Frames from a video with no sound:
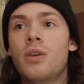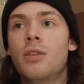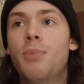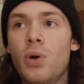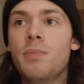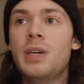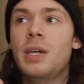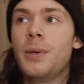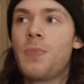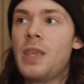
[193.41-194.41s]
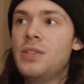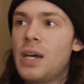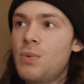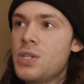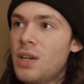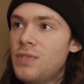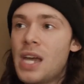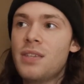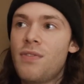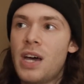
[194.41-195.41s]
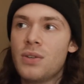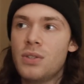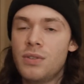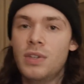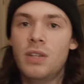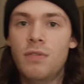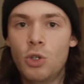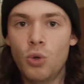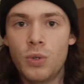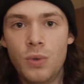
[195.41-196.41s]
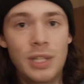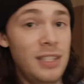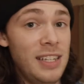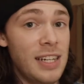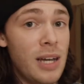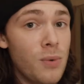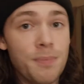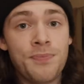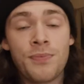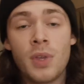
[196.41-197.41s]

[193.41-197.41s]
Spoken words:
The point being is that we still have tens of thousands of individuals who need to get out,